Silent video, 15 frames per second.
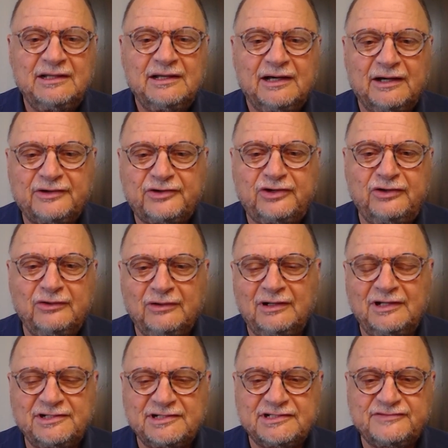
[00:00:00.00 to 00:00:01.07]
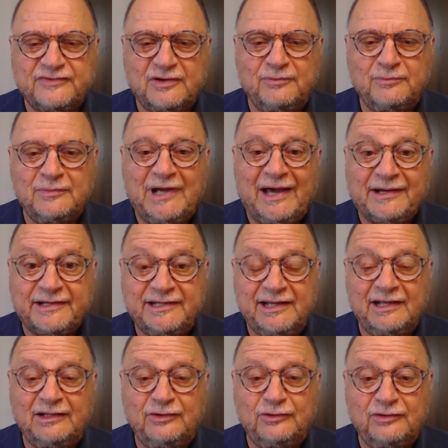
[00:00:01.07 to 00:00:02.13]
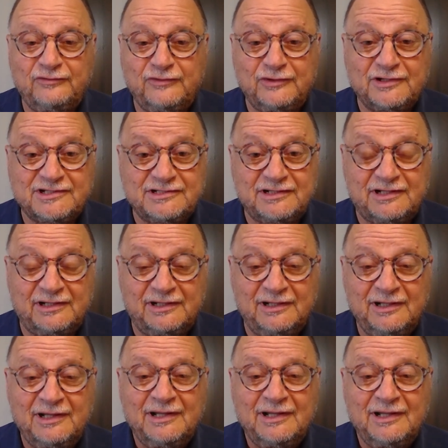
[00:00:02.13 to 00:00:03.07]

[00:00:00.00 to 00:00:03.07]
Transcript: archaeologists from Ariel University.